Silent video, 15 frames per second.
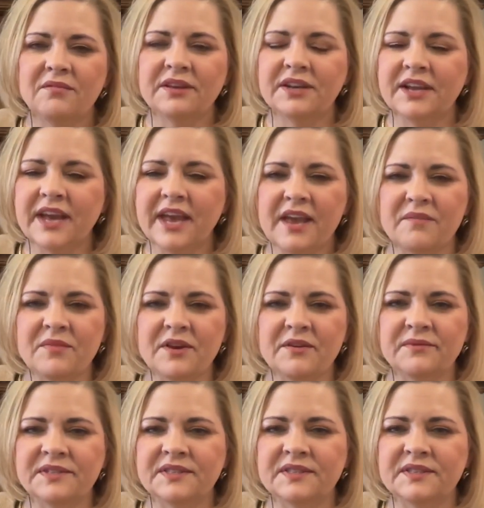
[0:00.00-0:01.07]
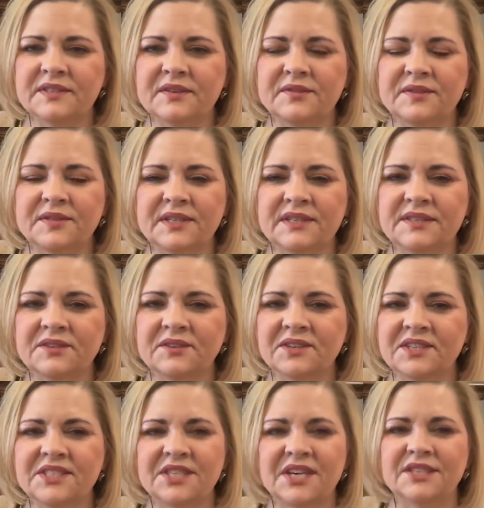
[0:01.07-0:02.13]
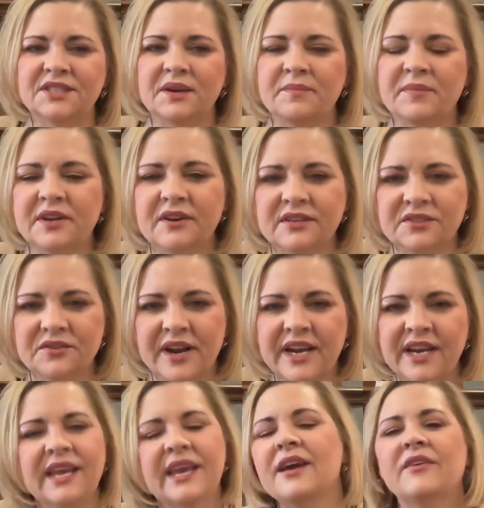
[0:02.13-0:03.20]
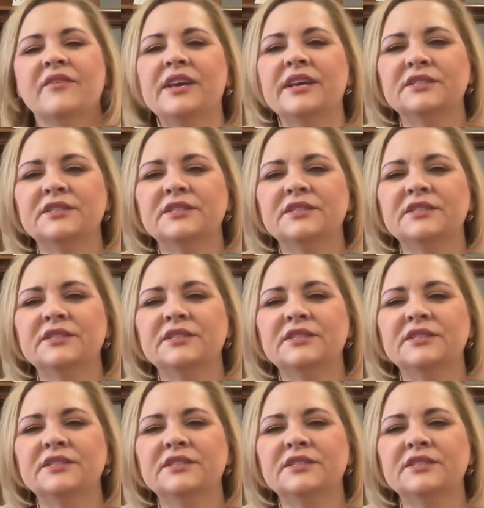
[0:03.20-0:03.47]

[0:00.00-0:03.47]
Linda Hamlet was an associate circuit judge up in Audrain County,